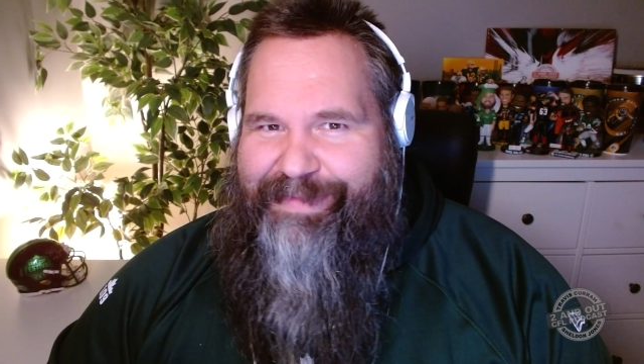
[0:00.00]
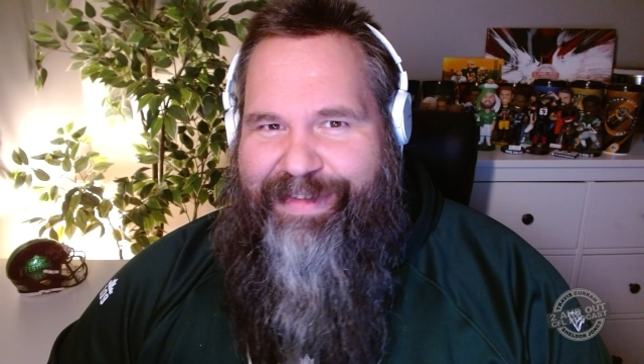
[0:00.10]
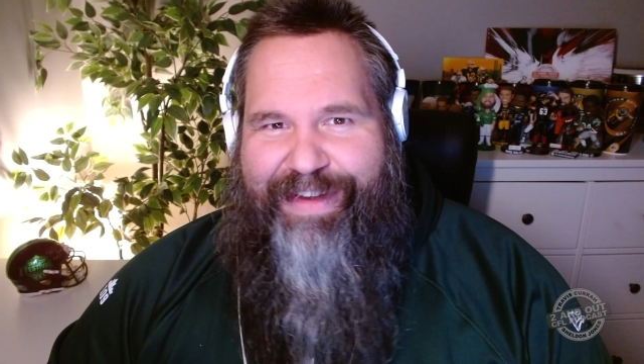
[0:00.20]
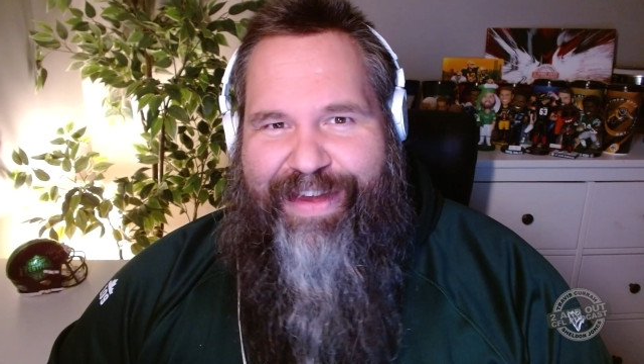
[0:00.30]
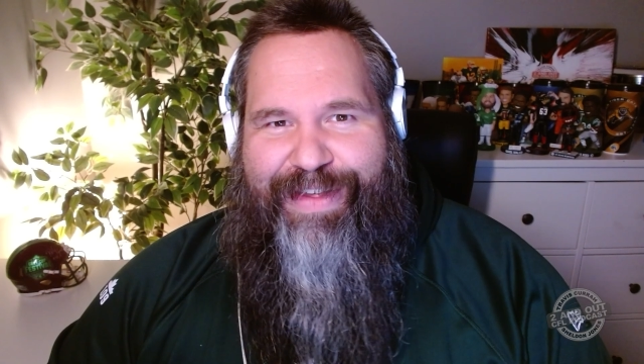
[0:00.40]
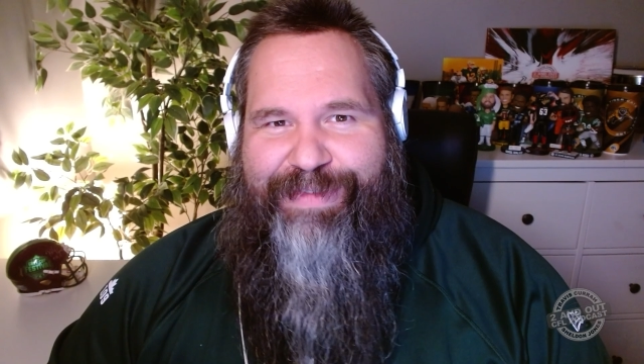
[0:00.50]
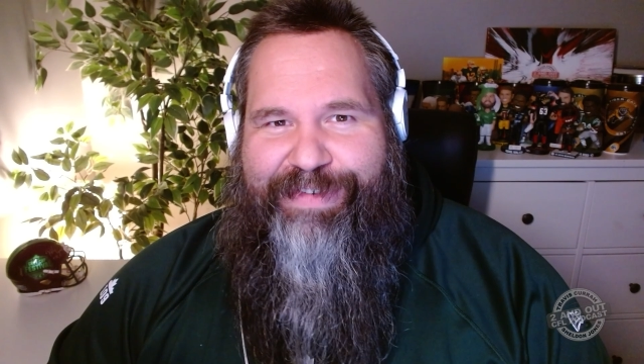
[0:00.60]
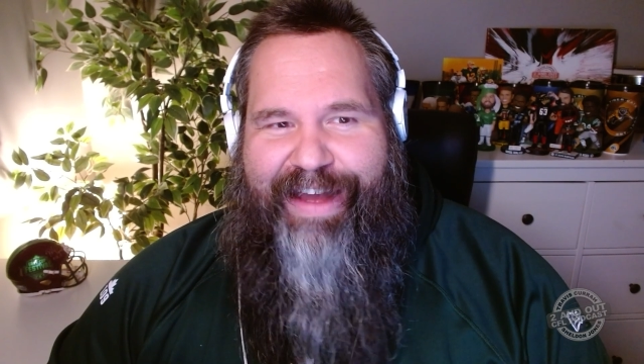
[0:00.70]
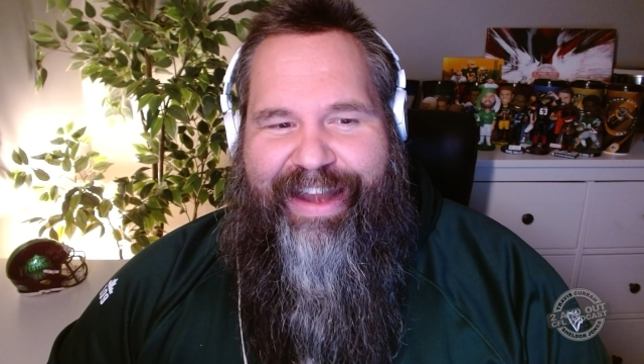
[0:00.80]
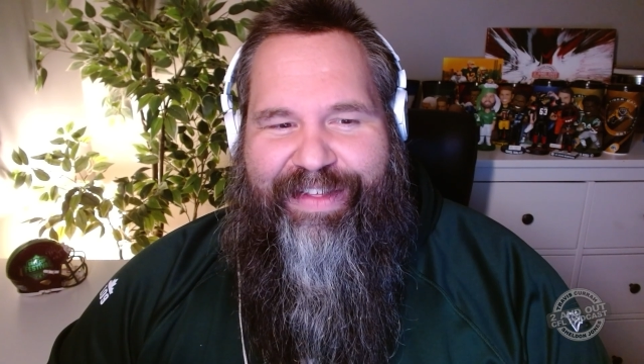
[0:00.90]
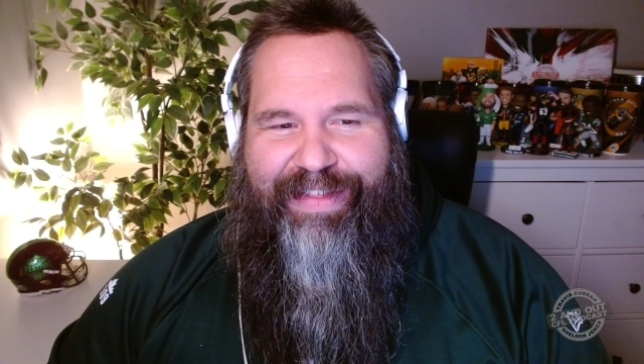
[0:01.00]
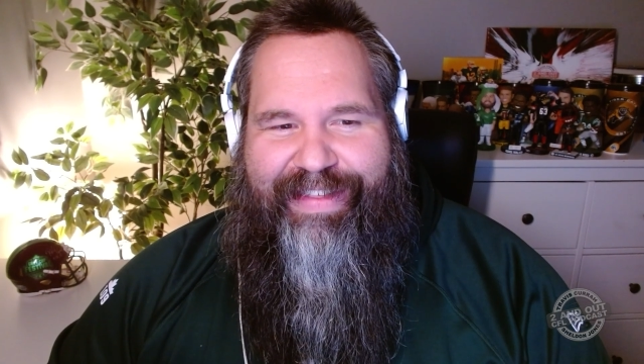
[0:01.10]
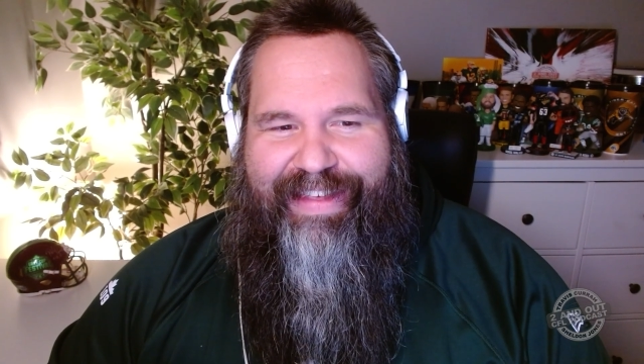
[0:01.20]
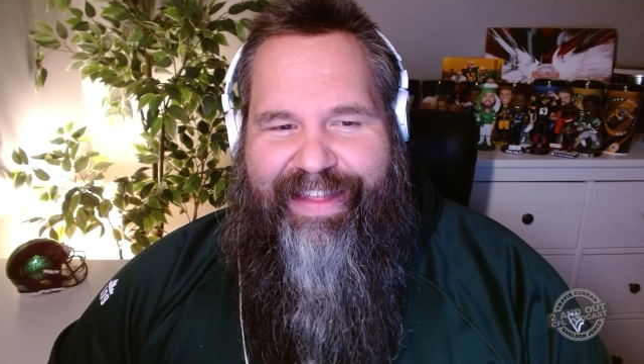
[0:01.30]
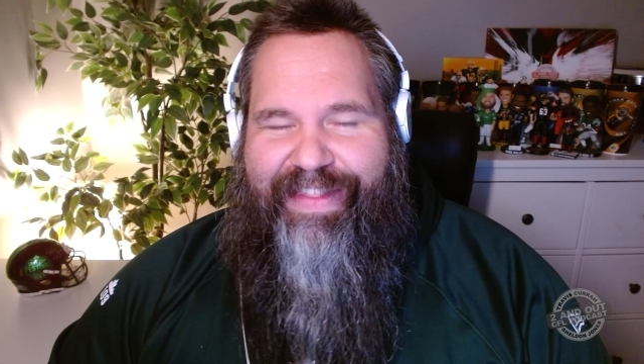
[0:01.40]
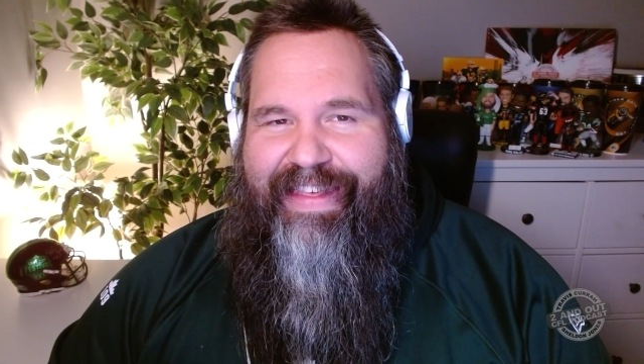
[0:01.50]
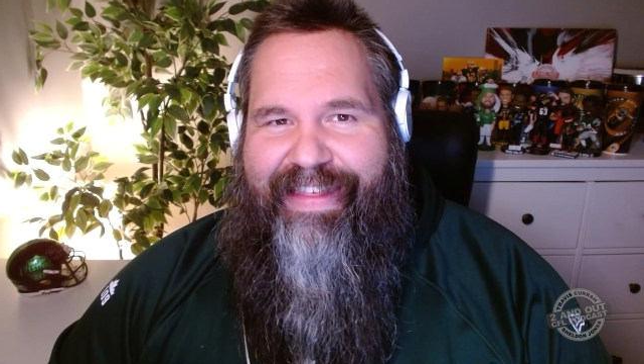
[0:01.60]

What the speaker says: division finals in the